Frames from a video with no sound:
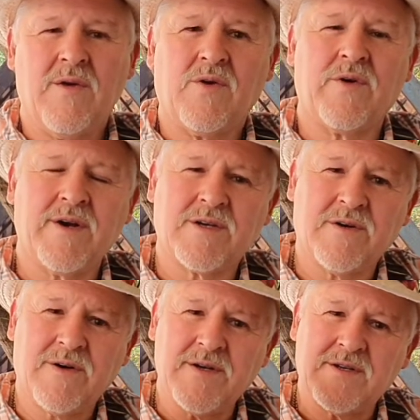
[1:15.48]

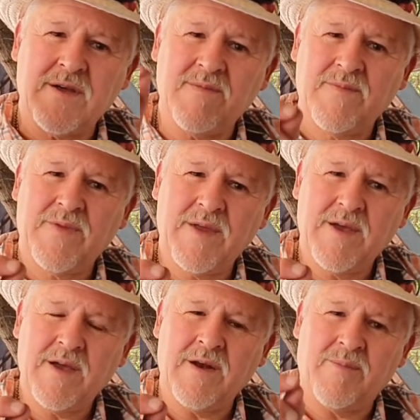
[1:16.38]
criticise them
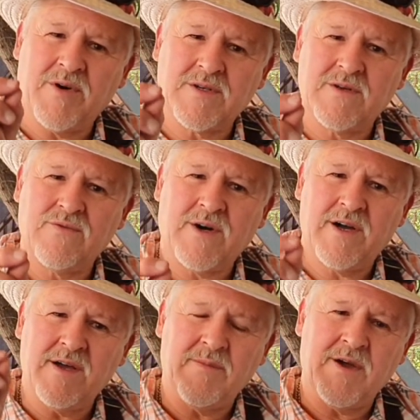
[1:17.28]
in a positive
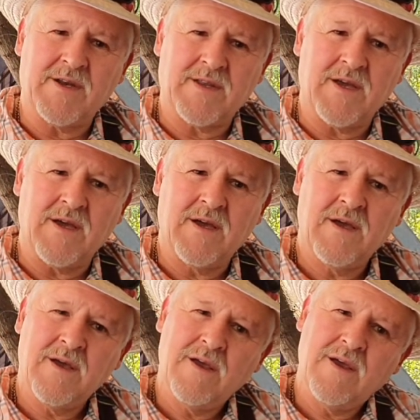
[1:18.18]
way about their
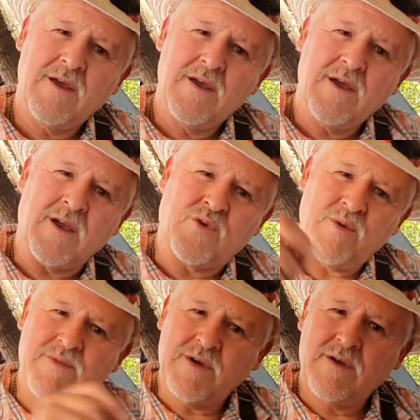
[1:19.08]

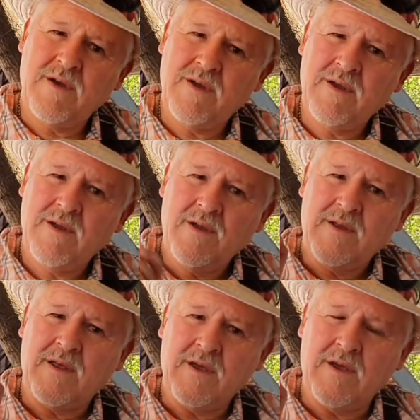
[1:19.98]
equipment,
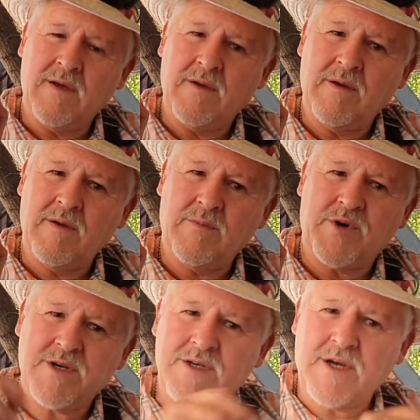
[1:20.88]
their
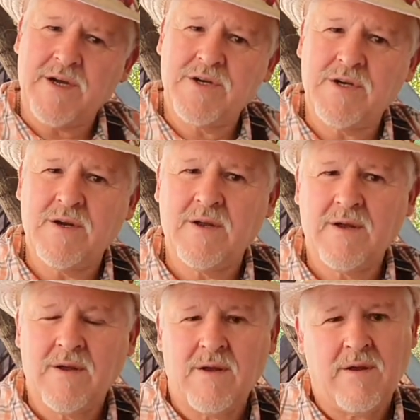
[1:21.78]
presentation,
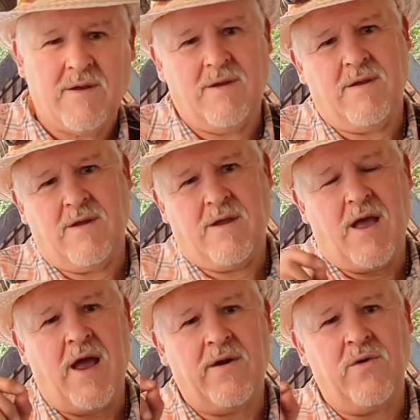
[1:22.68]

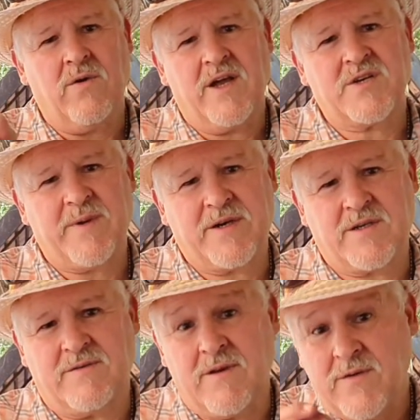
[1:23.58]
and all aspects
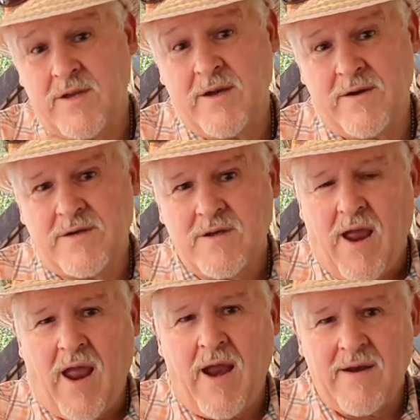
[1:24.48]
of their videos,
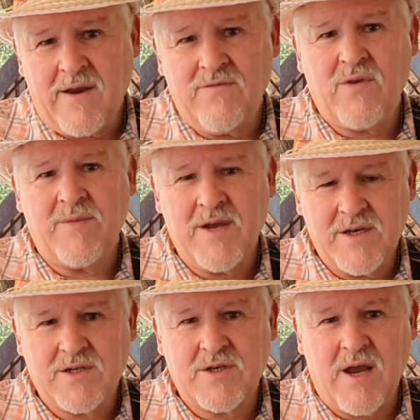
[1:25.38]
and give them
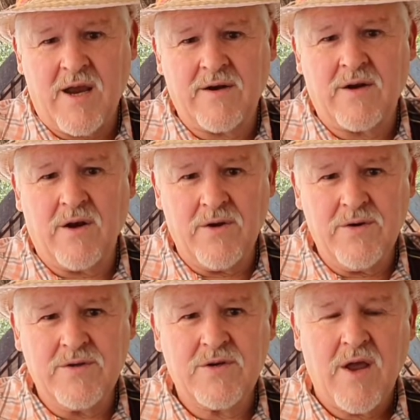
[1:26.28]
hints and
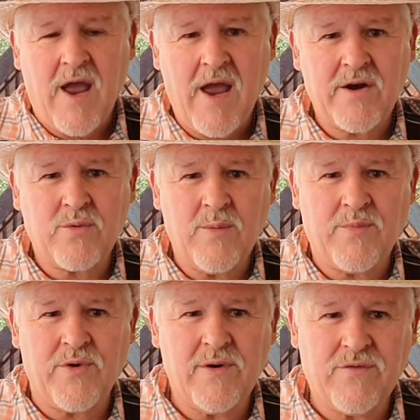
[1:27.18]
clues how to
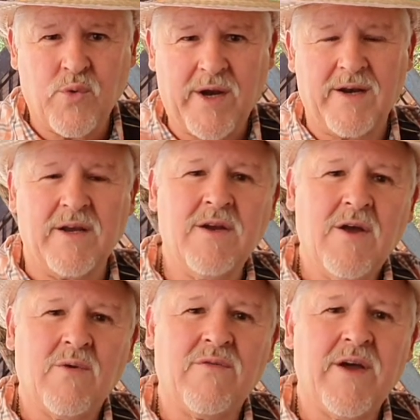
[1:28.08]
improve quickly
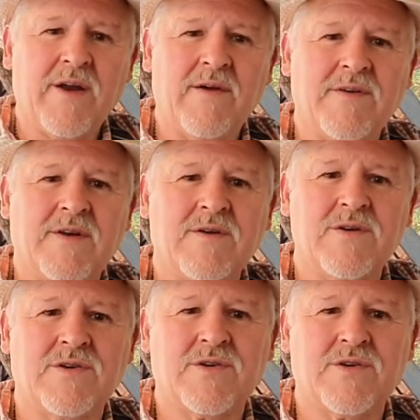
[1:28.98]
without having to use the